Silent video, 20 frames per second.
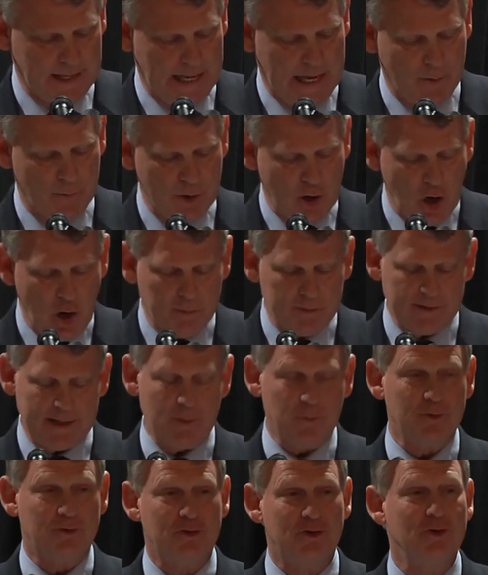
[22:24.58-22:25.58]
And we hope that
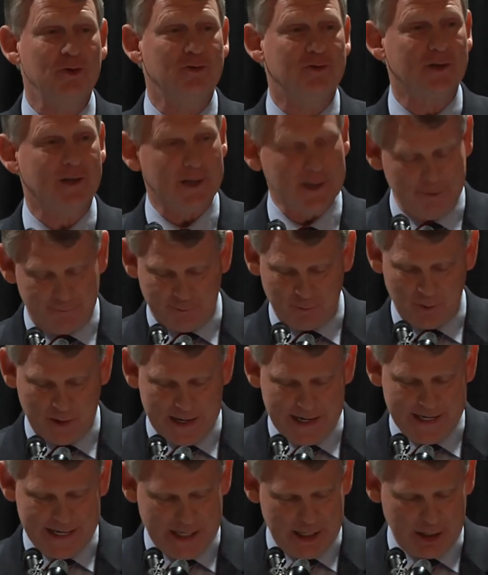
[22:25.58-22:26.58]
they will choose to live
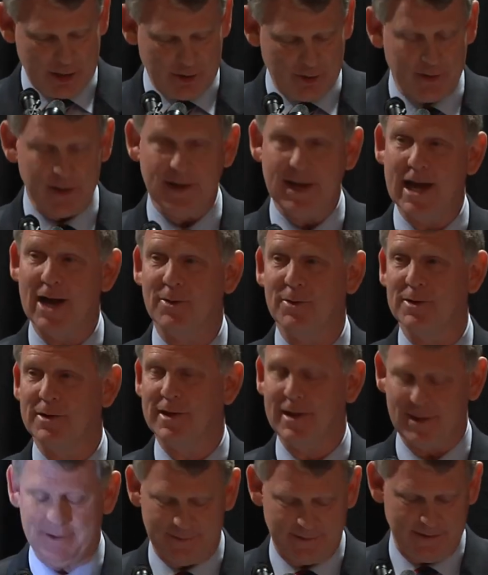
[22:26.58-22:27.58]
right here in Howard
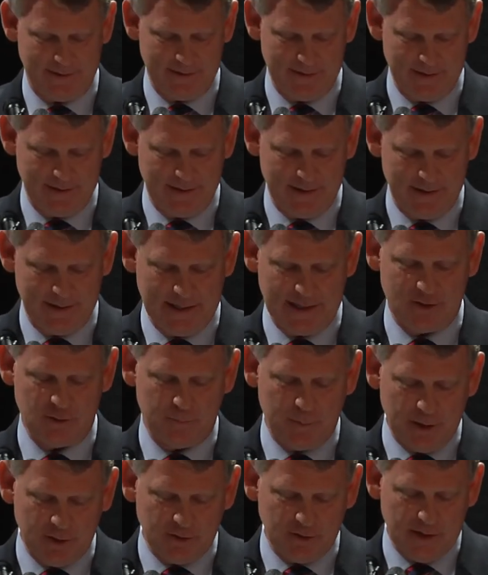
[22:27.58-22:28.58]
County
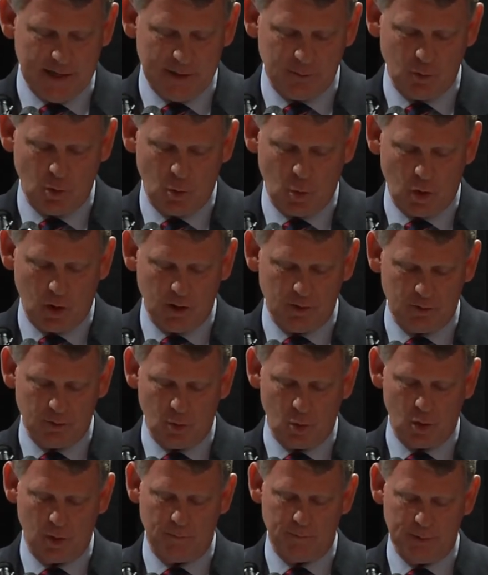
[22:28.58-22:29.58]
especially as we work
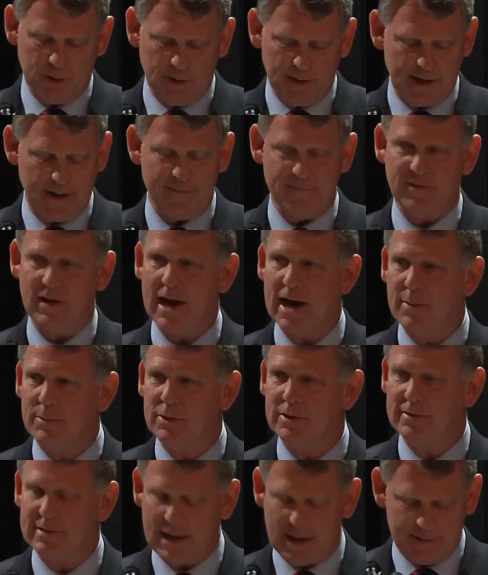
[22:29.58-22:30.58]
toward building a
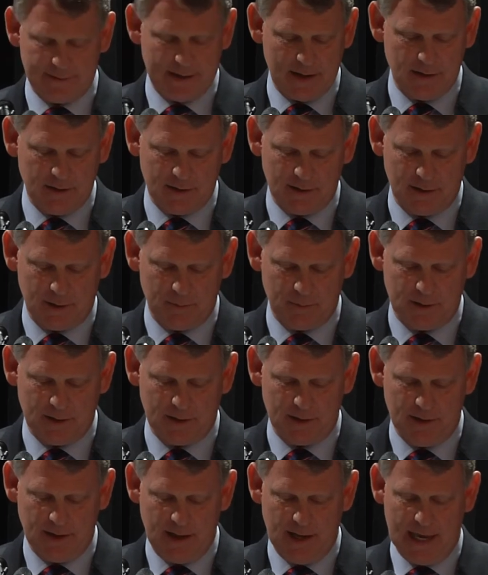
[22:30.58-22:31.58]
vibrant downtown
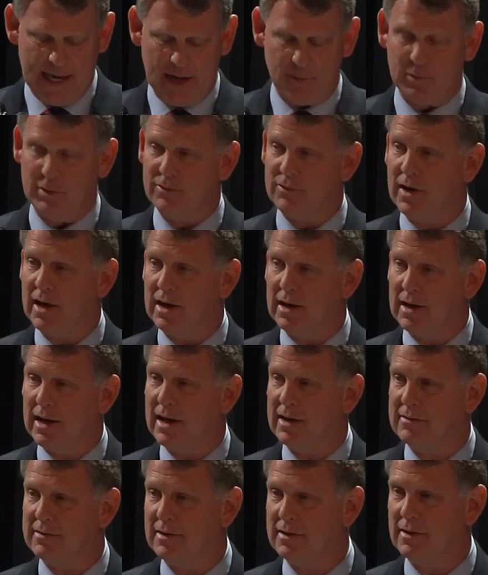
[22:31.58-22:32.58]
Columbia and
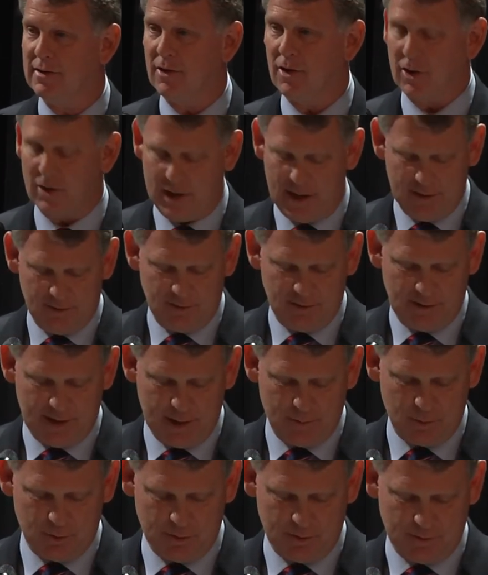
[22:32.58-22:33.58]
revitalizing our aging
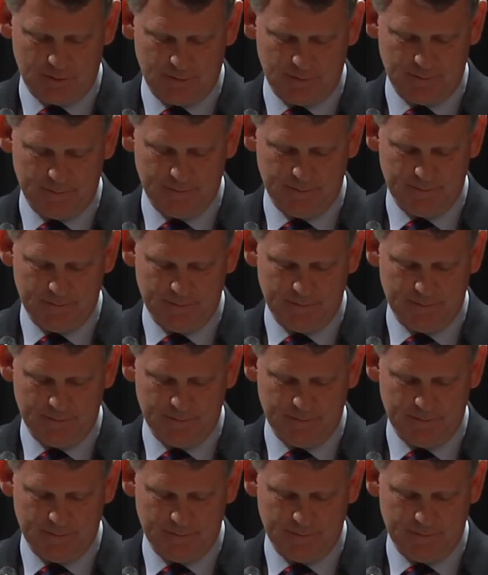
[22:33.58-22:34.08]
neighborhoods.